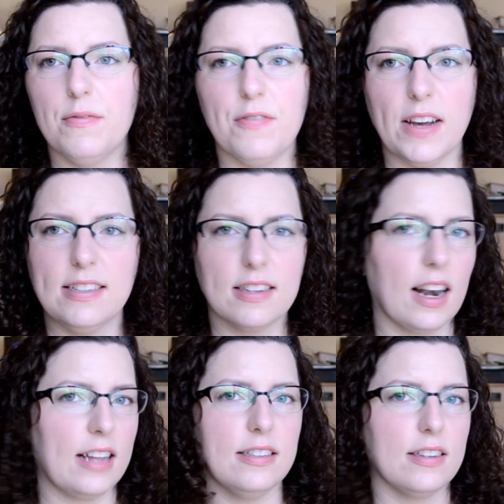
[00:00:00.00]
face
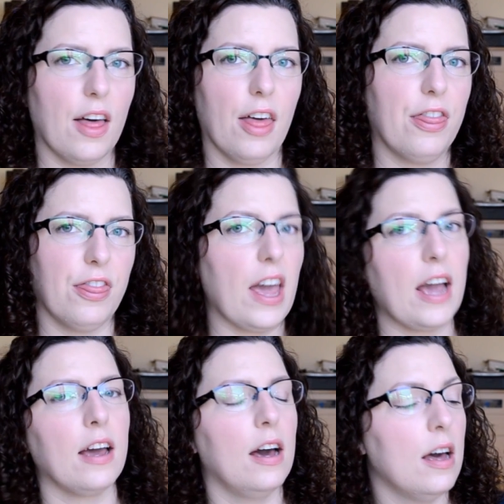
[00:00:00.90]
cleanser thing.
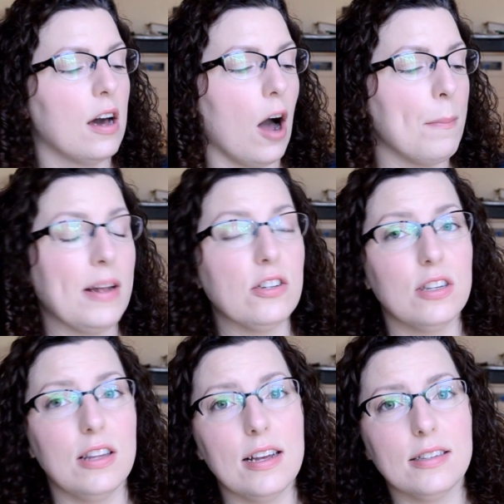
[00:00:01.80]
I
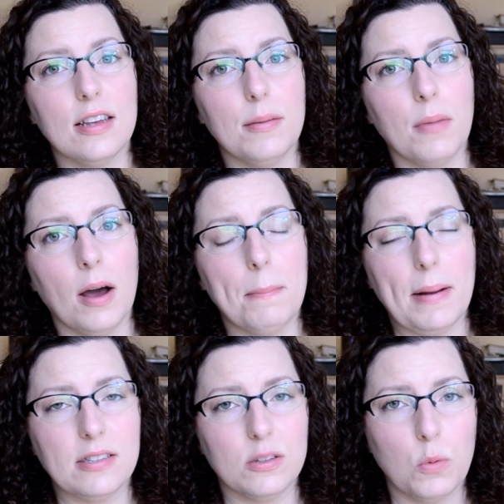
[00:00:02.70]
mentioned this in my
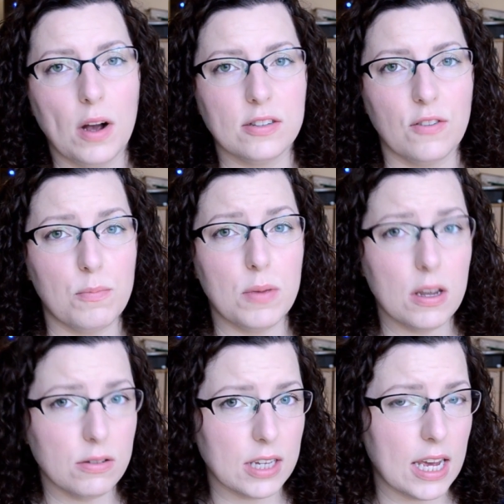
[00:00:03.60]
Best and Worst of
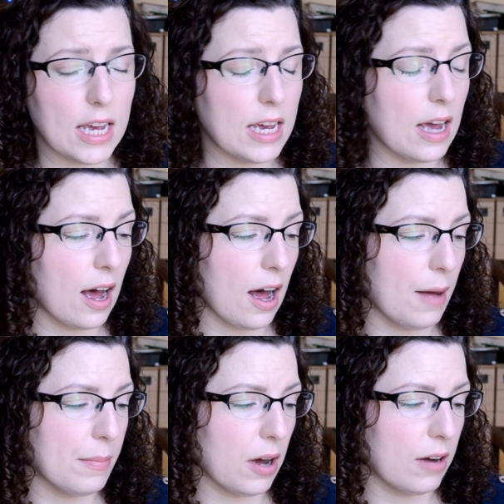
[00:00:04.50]
Beauty
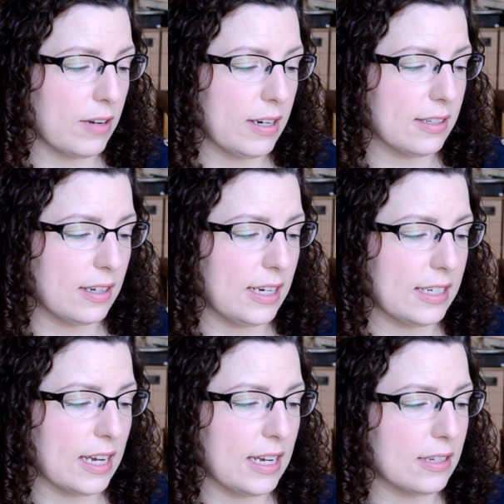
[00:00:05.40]
that I recently
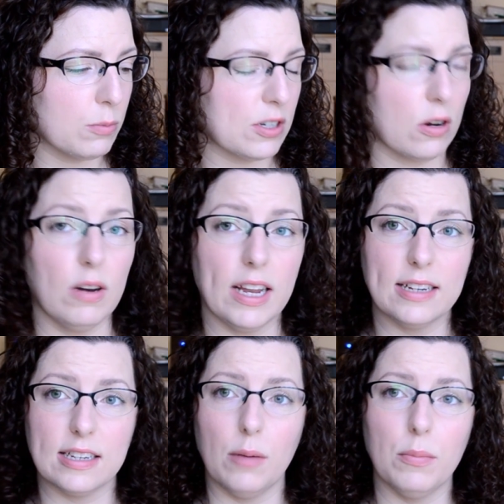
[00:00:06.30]
did, which I'll link
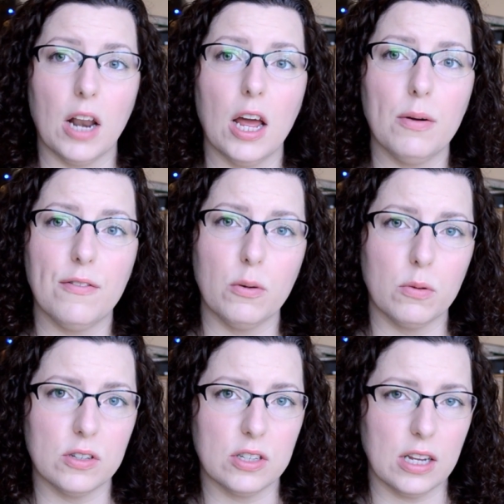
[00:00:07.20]
down below if you
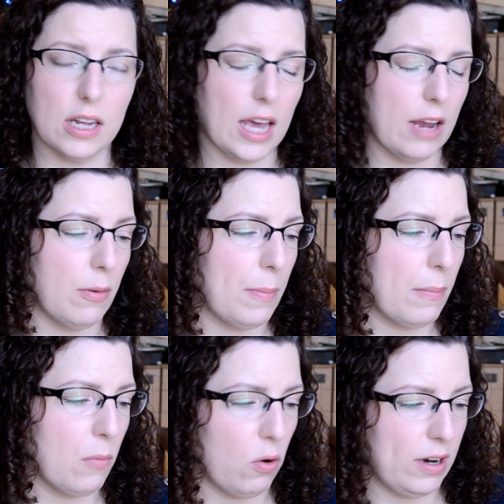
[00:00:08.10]
want to hear a
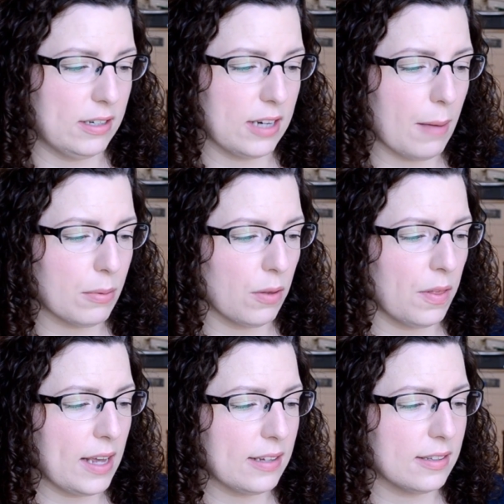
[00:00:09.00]
bit more in depth on
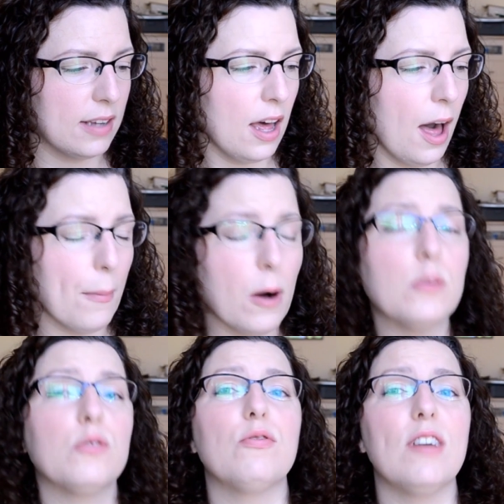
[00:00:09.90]
this. But I
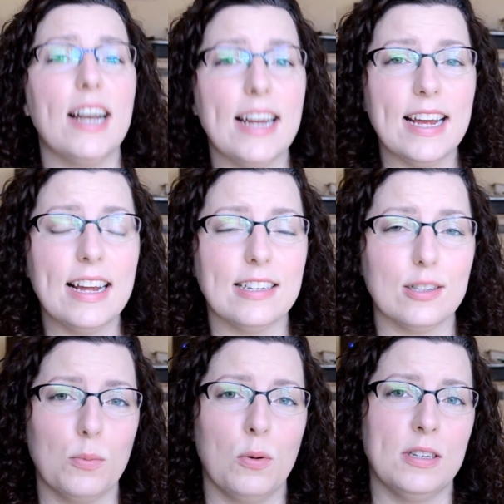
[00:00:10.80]
was really
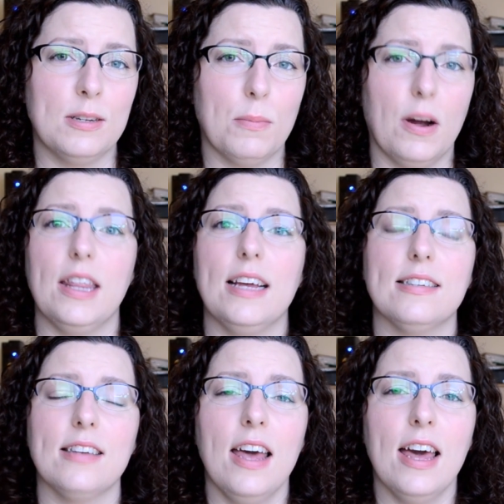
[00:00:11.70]
disappointed by
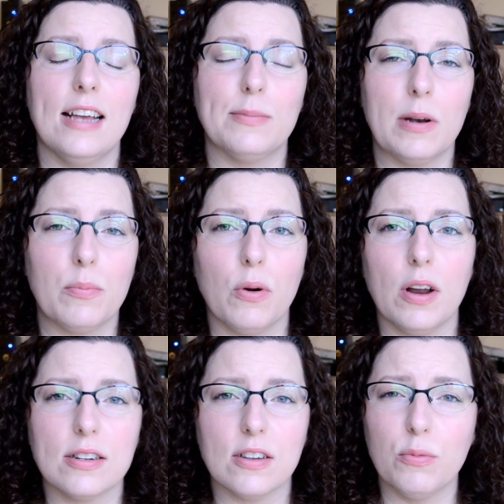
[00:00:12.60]
this. It's been a
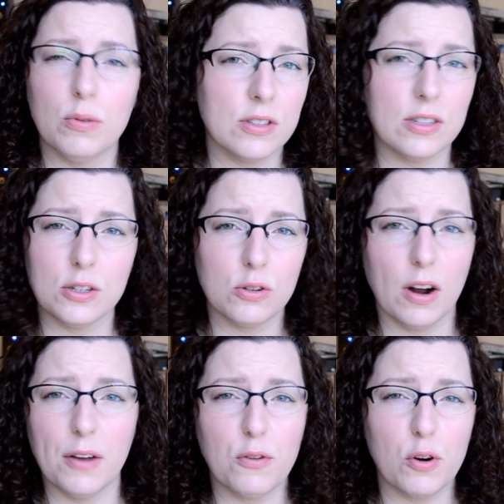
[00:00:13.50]
product I've wanted to
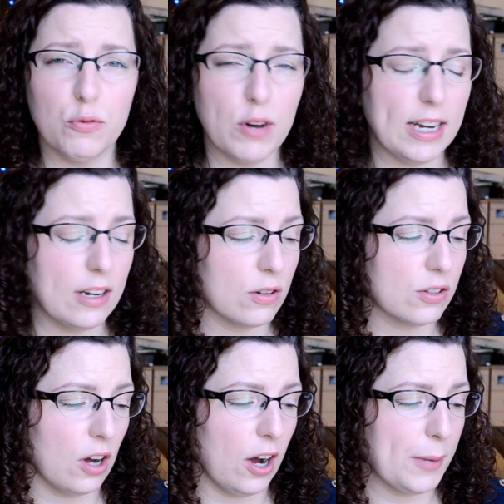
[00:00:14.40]
try for a really long
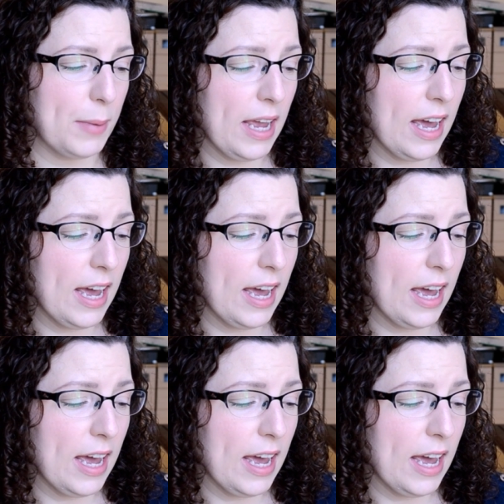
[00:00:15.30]
time,